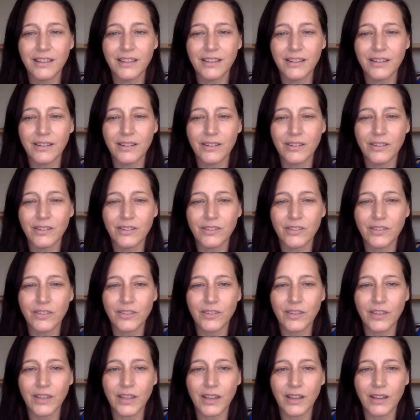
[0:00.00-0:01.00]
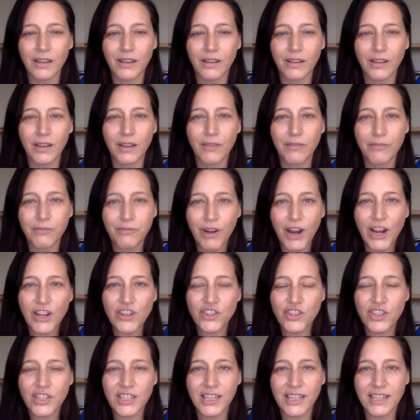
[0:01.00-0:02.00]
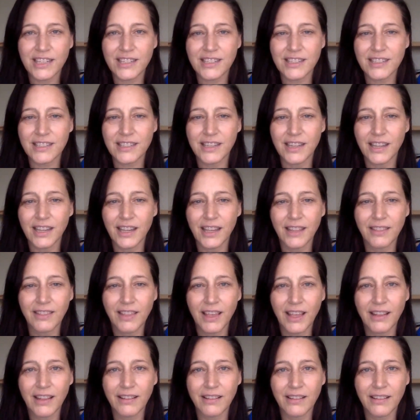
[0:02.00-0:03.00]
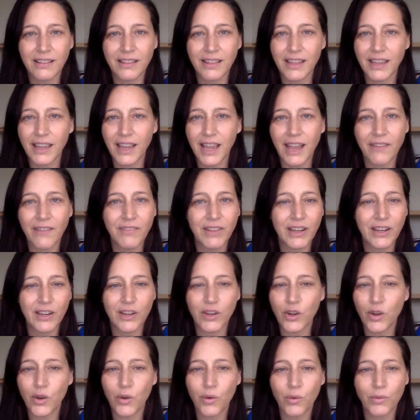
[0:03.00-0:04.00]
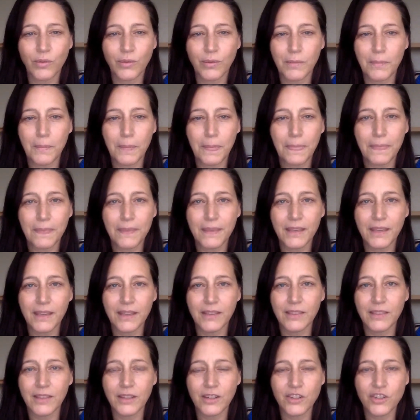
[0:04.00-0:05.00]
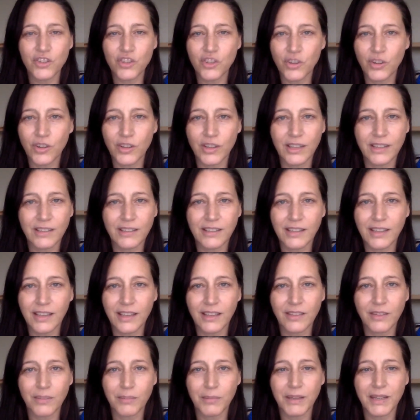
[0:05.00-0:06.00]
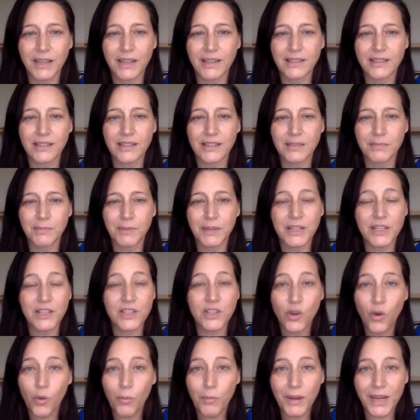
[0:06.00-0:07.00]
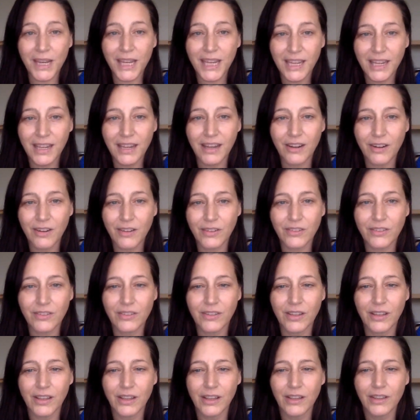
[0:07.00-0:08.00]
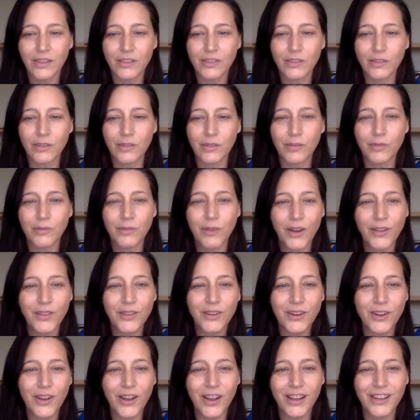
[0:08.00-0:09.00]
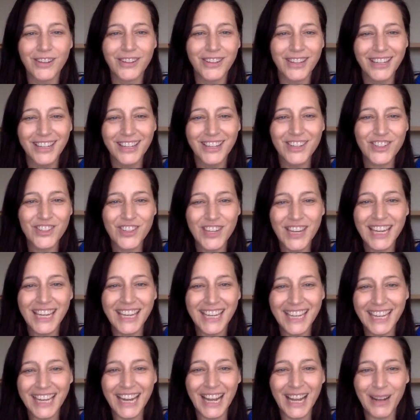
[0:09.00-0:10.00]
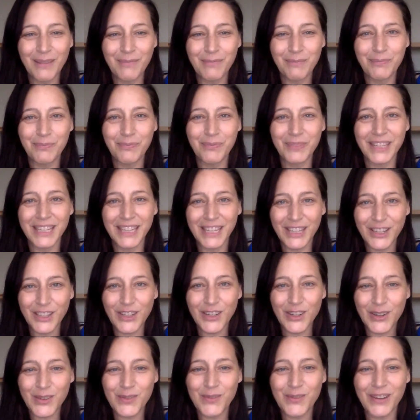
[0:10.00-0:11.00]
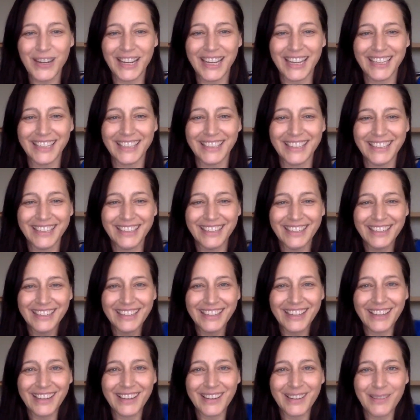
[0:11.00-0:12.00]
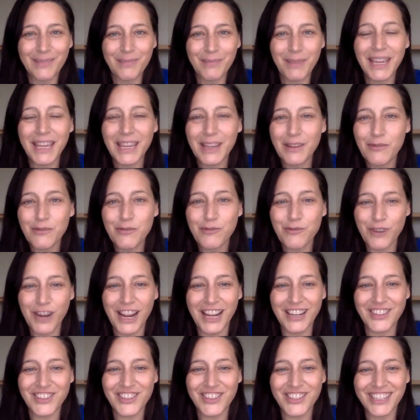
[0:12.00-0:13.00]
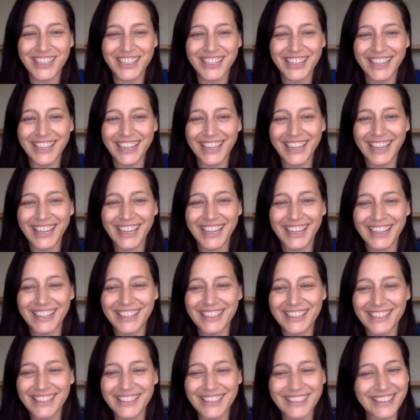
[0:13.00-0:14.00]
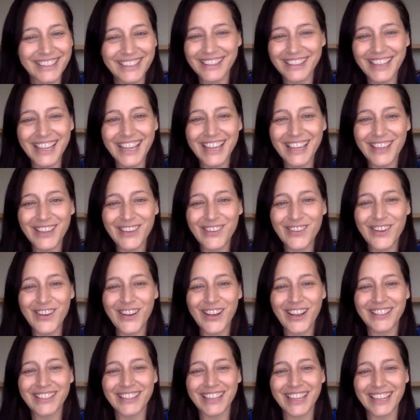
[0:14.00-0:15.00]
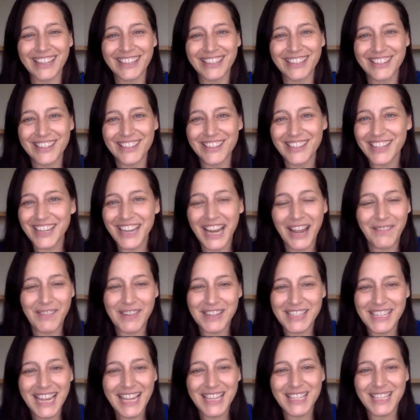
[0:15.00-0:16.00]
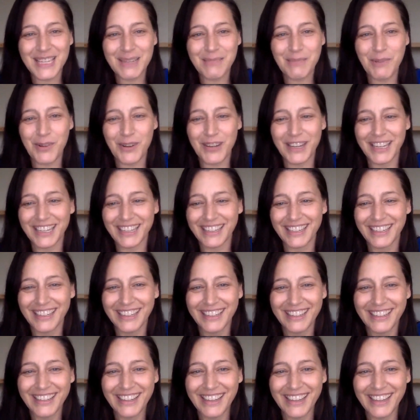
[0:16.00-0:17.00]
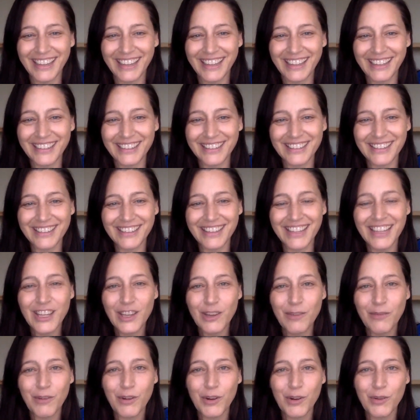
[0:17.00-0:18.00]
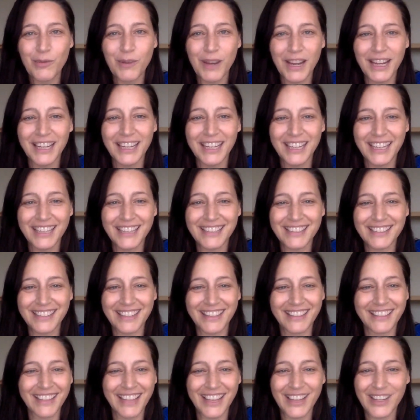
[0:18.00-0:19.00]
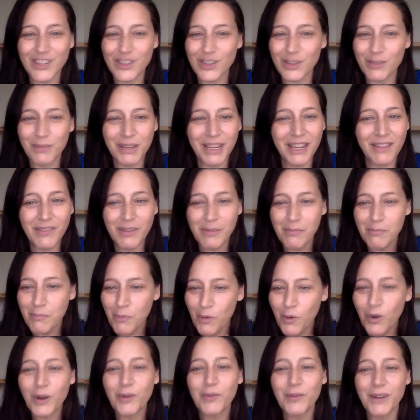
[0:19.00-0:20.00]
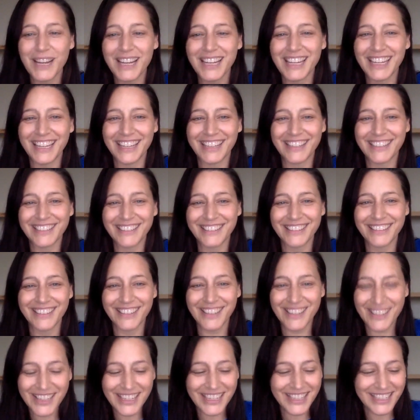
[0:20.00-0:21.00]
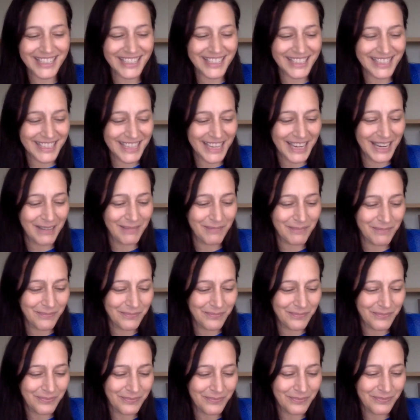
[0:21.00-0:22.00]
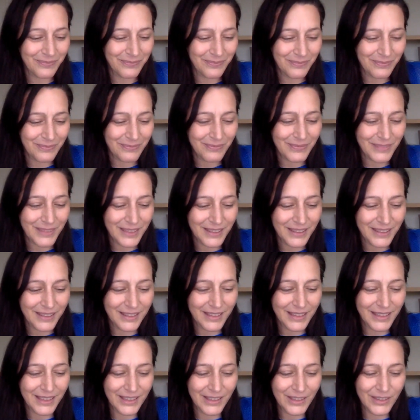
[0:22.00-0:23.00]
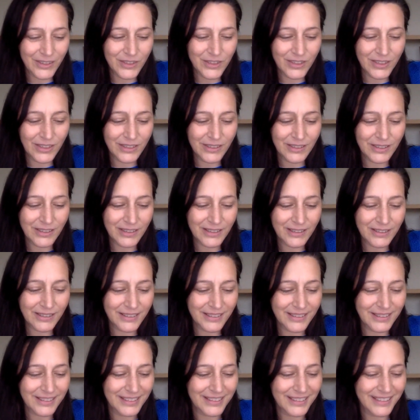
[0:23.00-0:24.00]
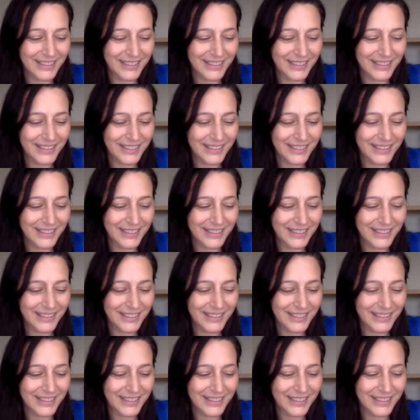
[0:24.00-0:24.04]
there's a, a freshness that they haven't known in their journey together because it's been so many years. So, Father God, shake it up in a good way, uh, make it fresh, and thank you, God, that she's going to have a testimony. And thank you for her radiance and that she'll be even more radiant in Jesus' name. Thank you, Jesus.